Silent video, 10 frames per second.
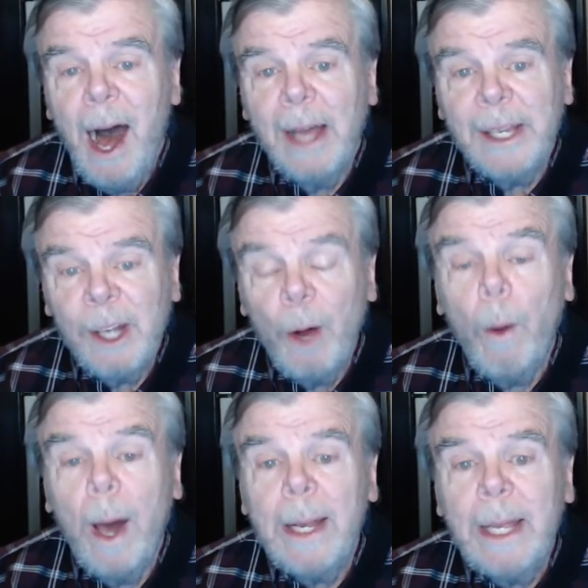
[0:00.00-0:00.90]
You know
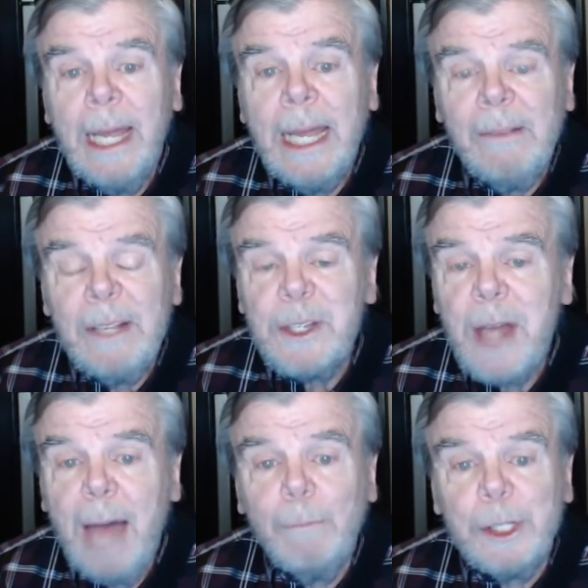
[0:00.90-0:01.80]
what? In this
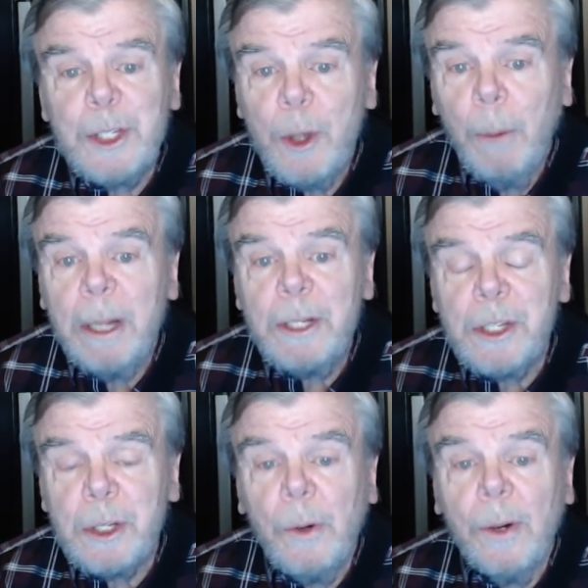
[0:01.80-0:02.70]
time when so much
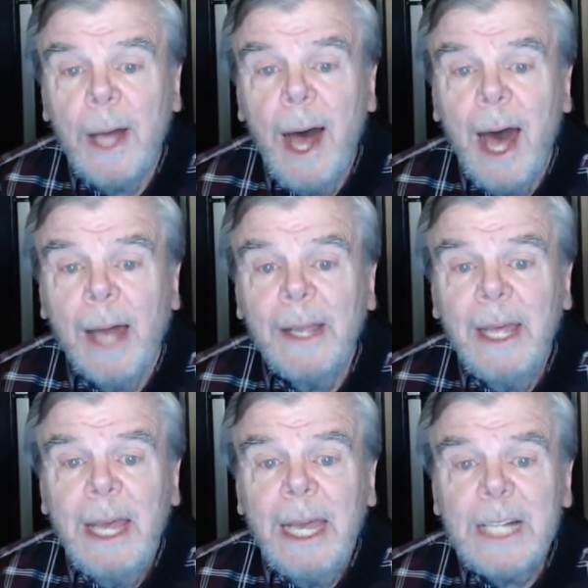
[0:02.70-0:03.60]
is going on,
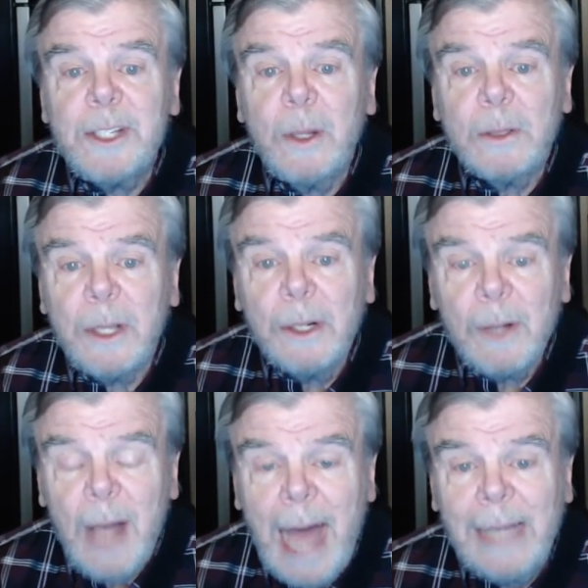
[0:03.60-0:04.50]
it's those little
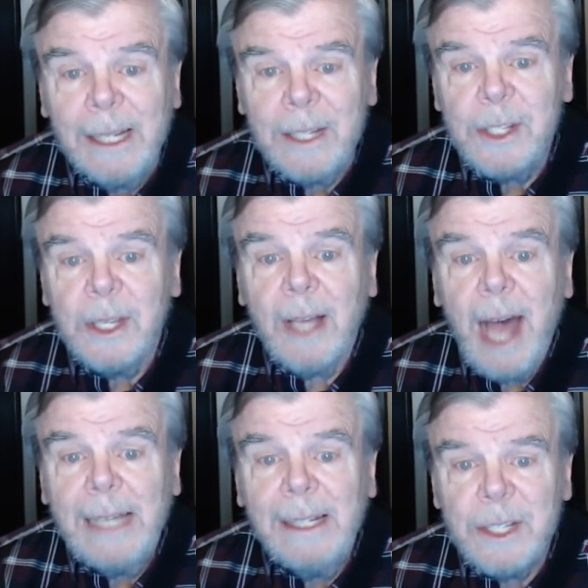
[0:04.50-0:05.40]

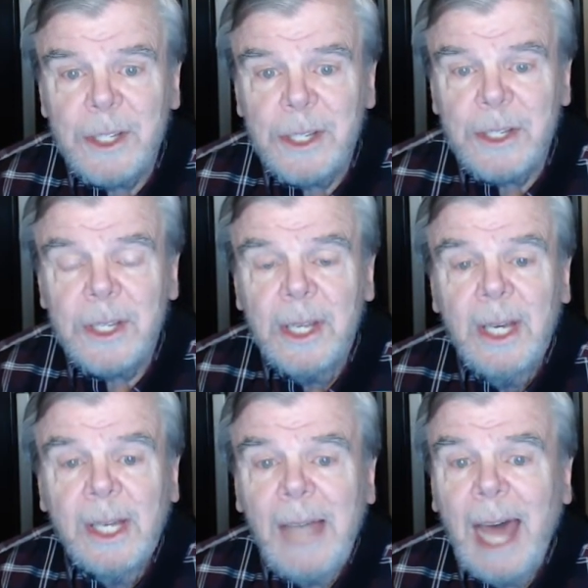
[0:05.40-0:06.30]
kindnesses,
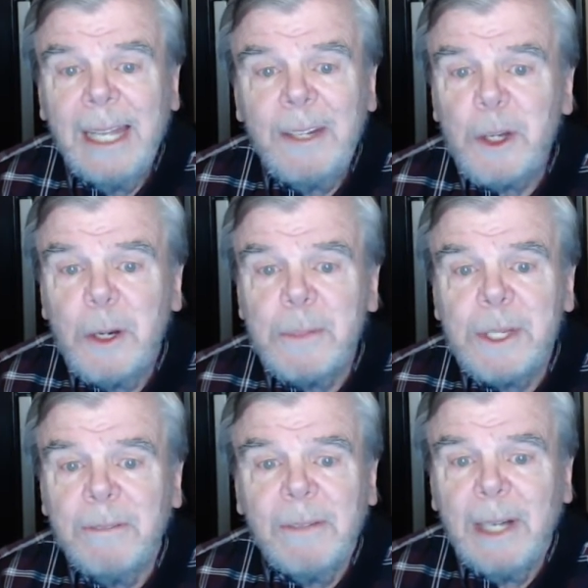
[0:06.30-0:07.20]
not in
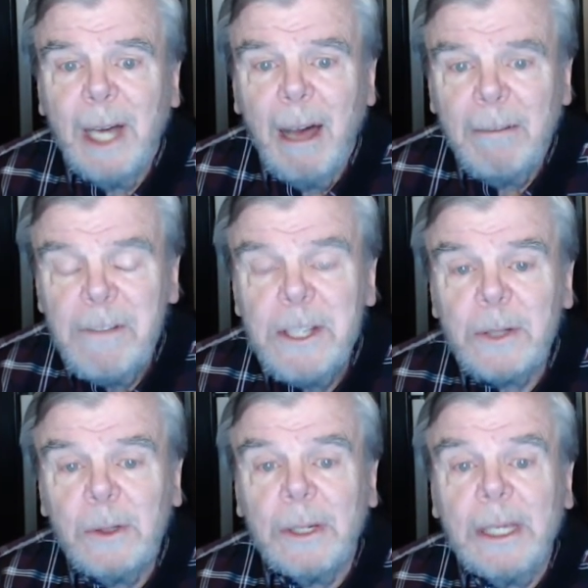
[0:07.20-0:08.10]
terms of a
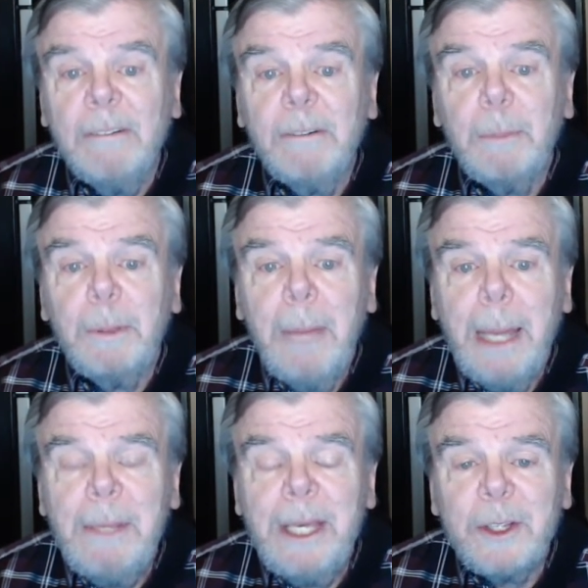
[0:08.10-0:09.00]
physical gift, but
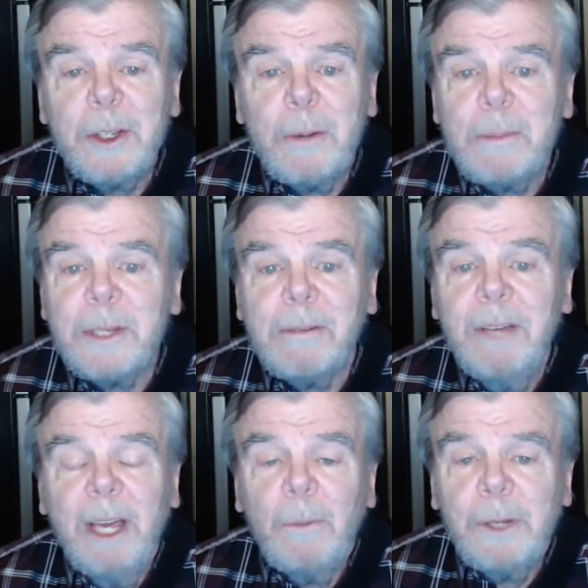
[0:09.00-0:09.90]
maybe in terms of,
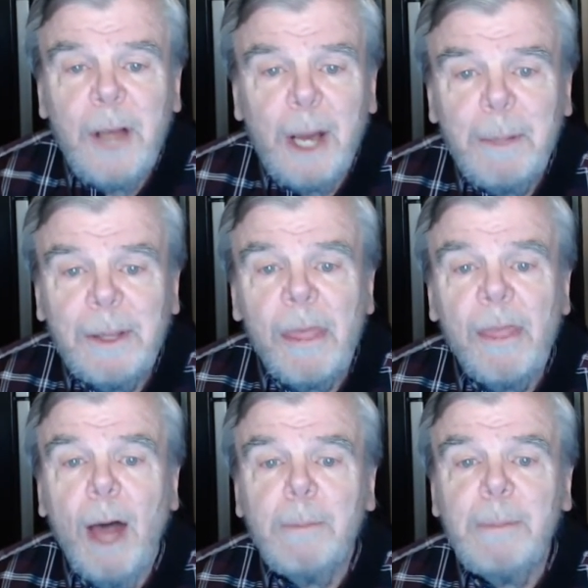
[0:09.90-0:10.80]
we talk about the
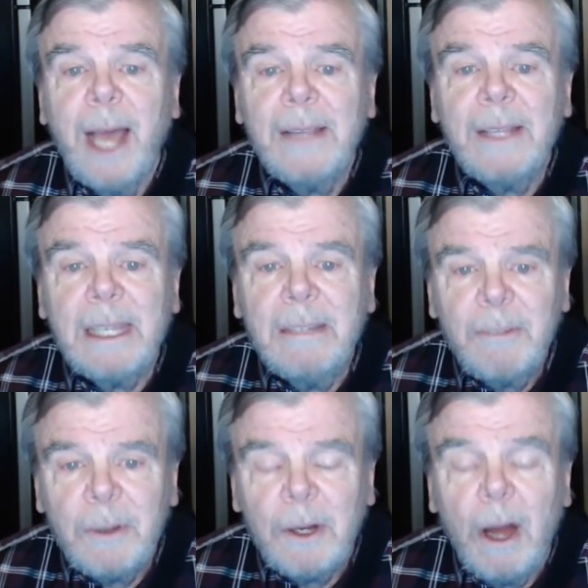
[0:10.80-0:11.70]
thought behind the
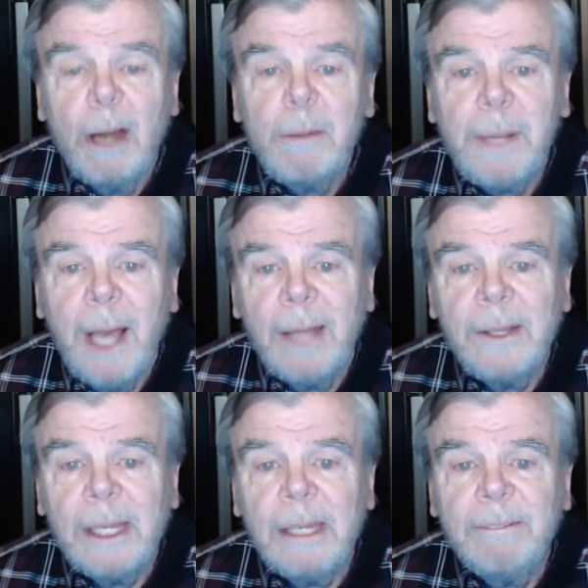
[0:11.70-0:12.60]
gift or the heart behind
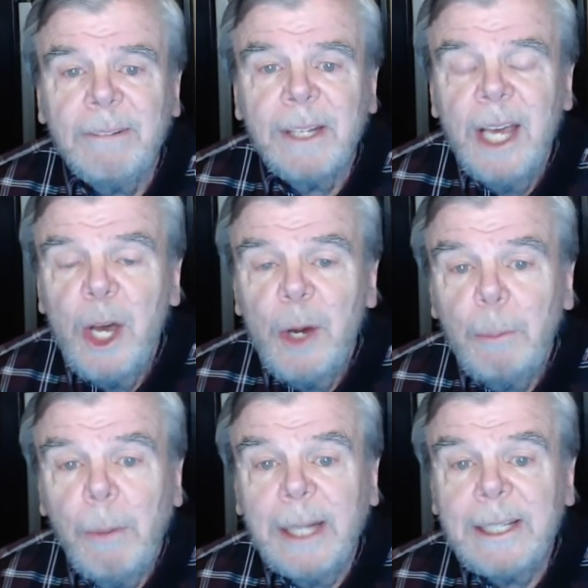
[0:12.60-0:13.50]
the gift.
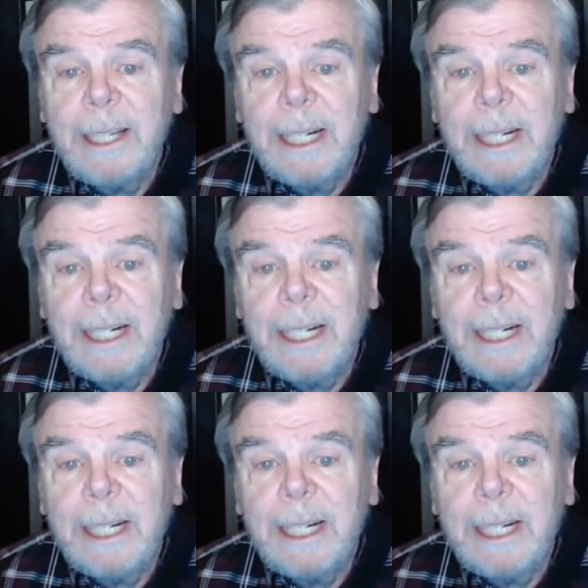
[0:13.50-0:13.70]
But